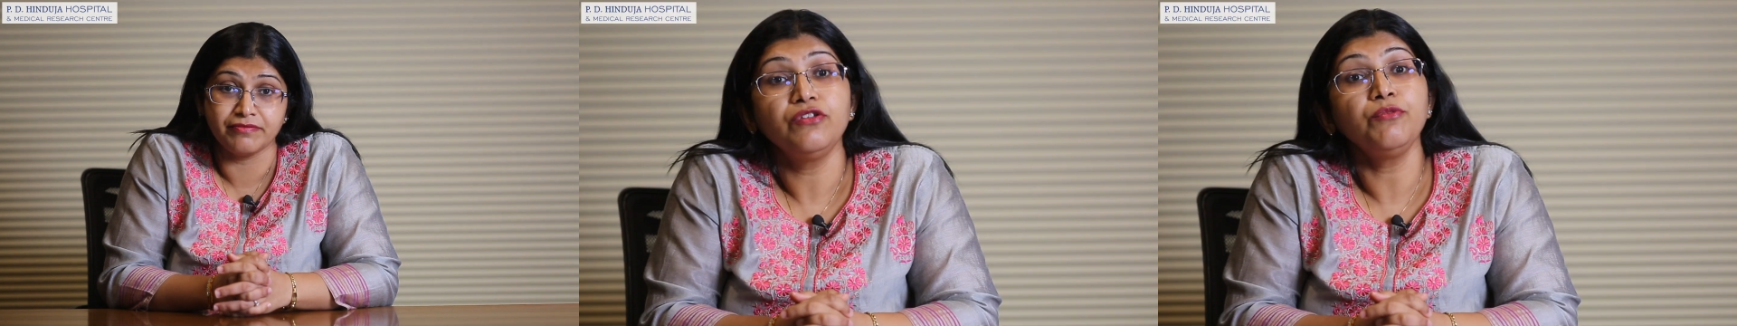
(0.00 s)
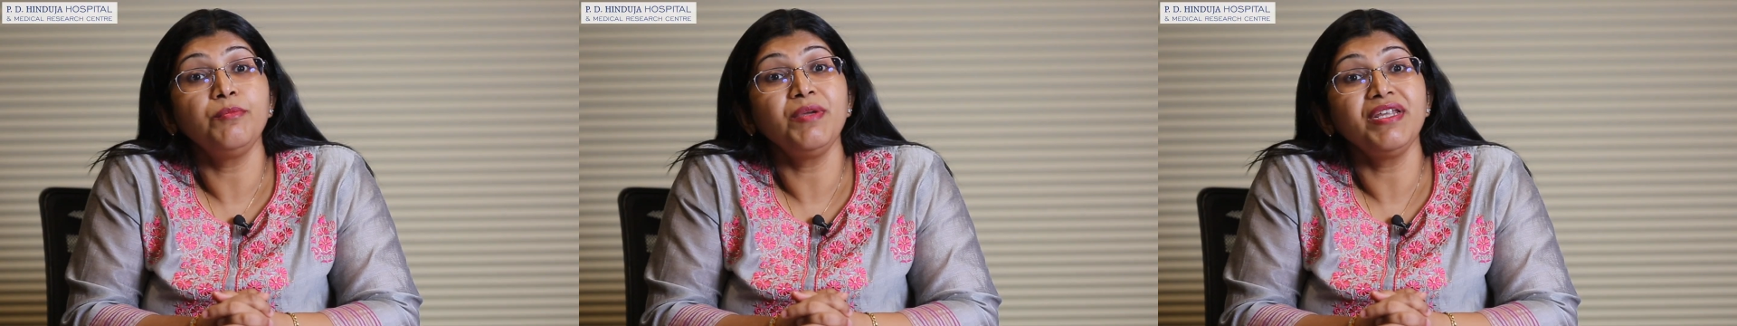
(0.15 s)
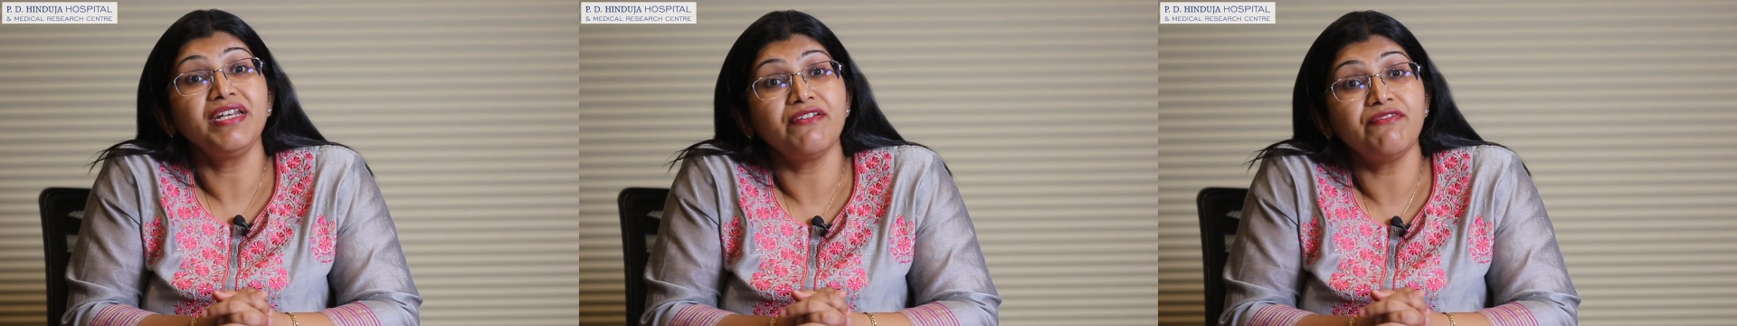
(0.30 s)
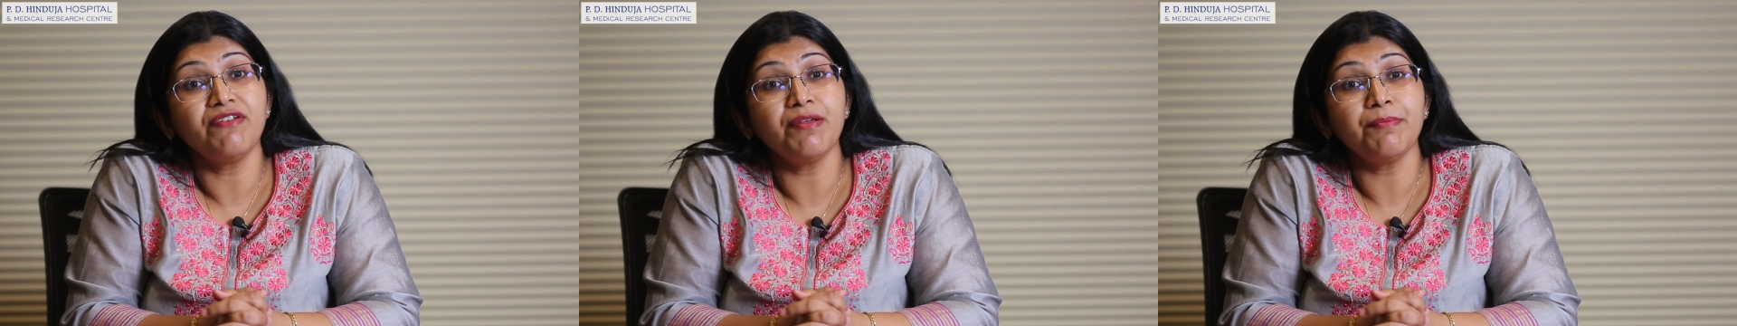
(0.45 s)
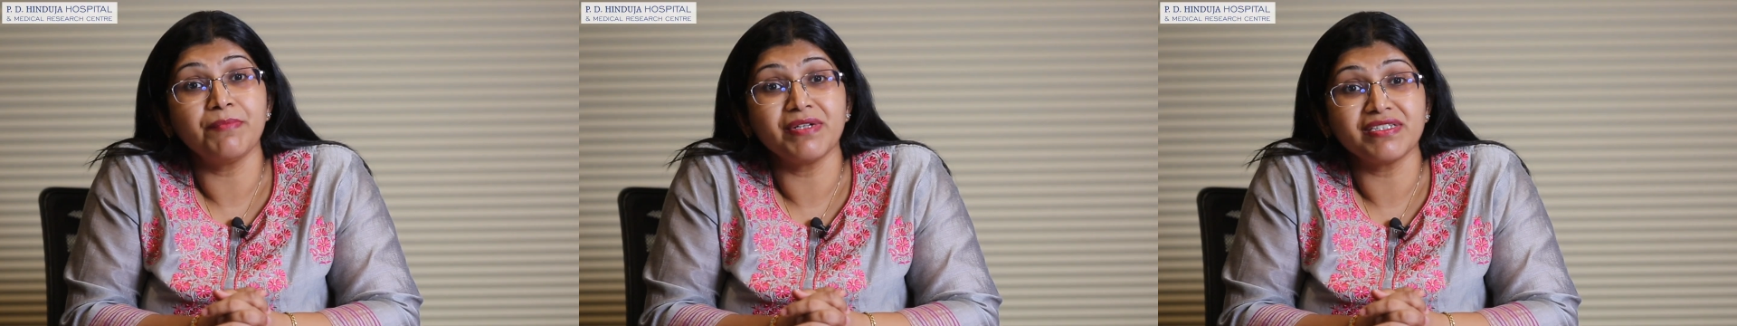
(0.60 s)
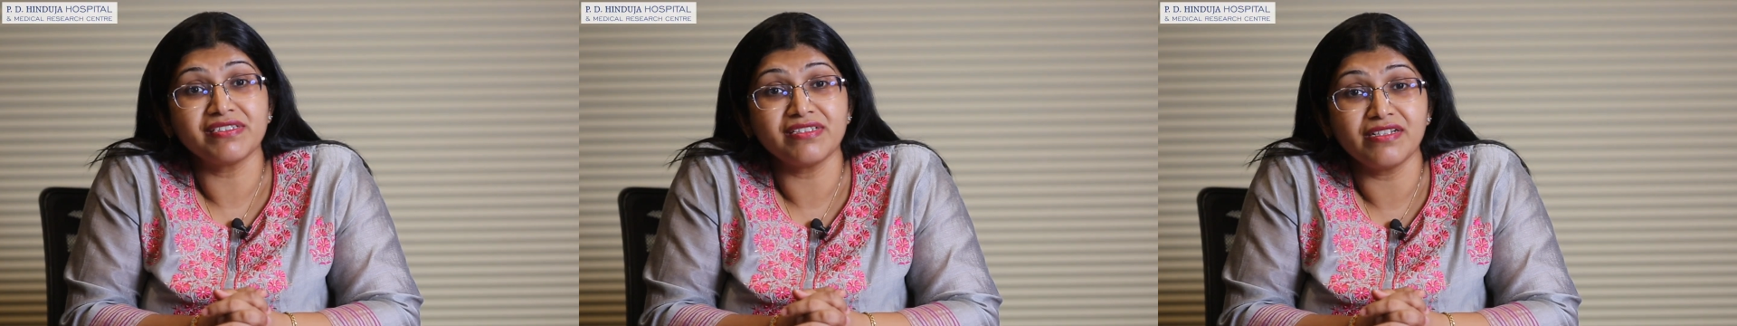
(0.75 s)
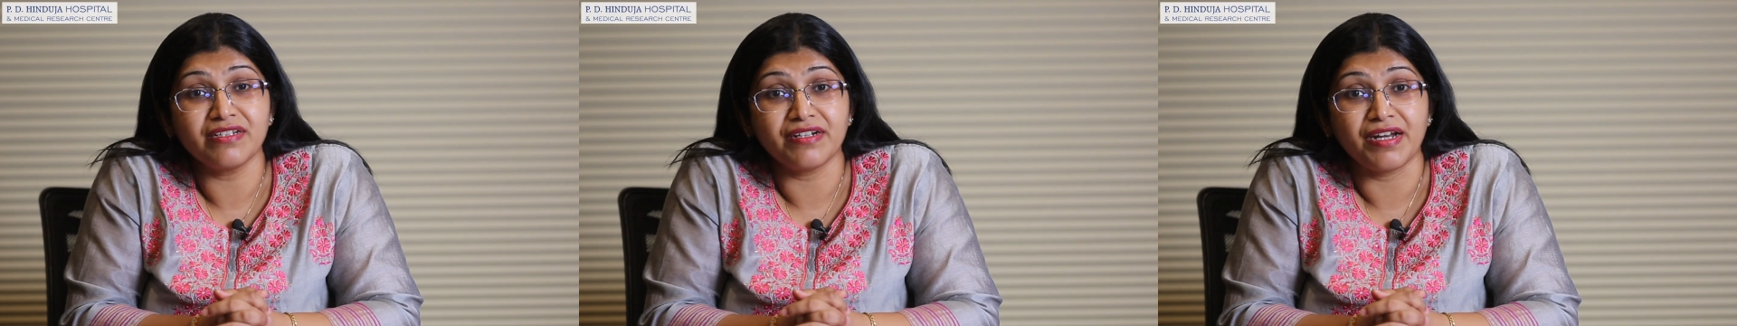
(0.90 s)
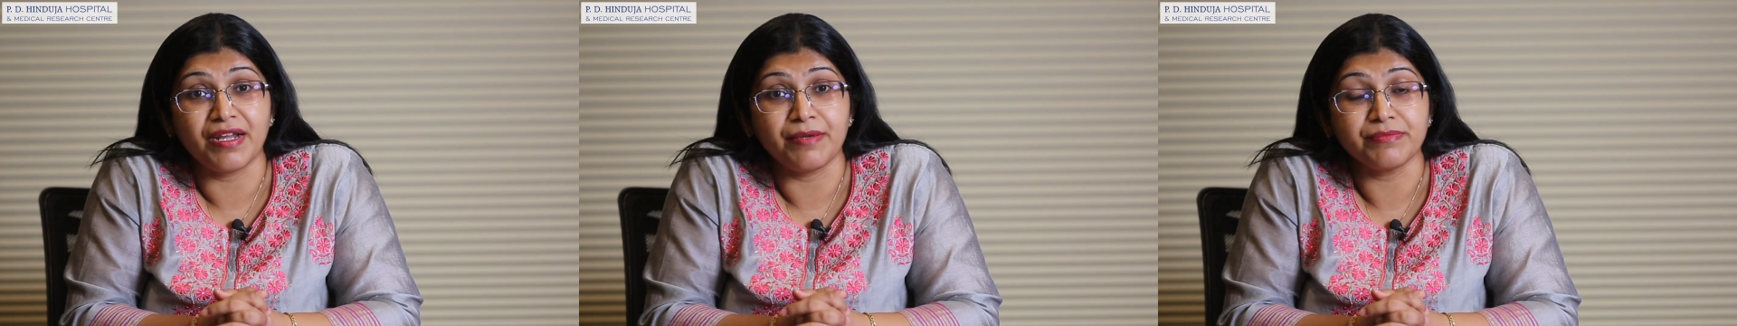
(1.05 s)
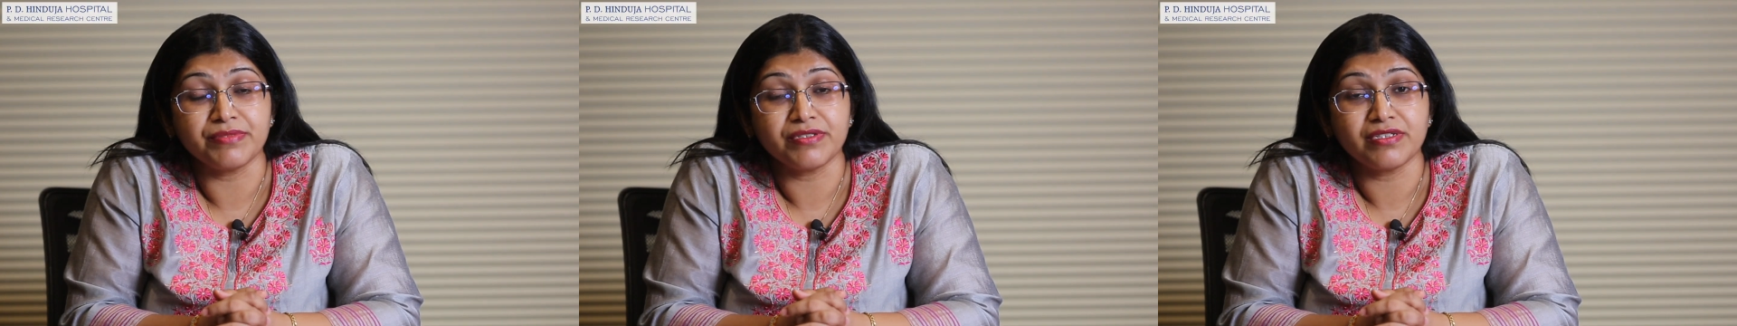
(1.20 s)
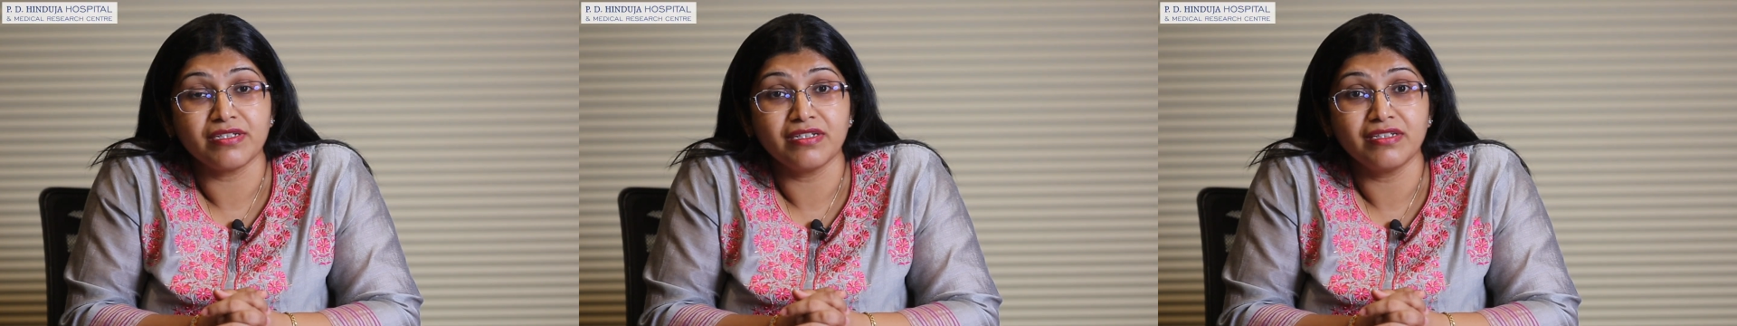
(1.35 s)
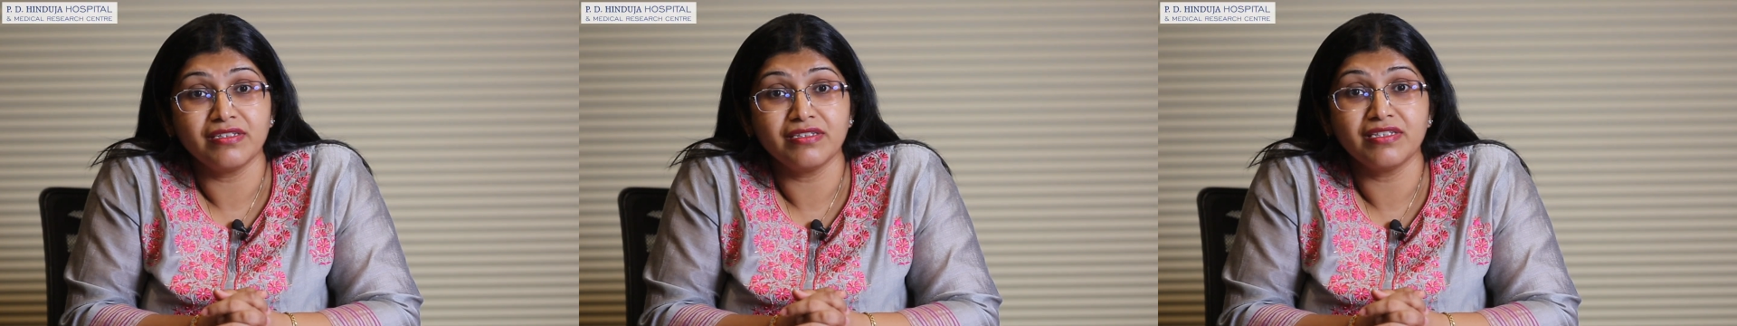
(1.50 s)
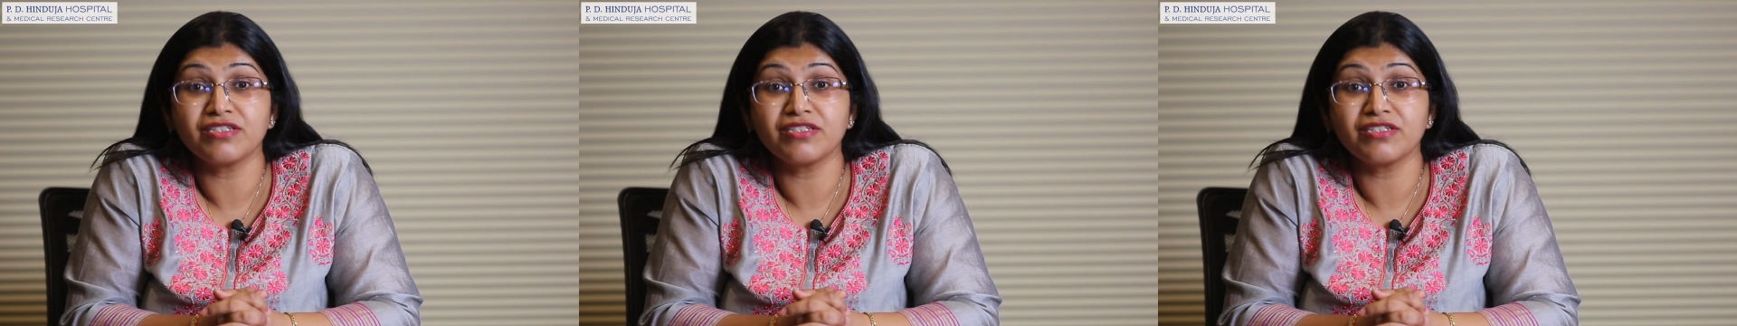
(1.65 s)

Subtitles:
You may develop muscle cramps.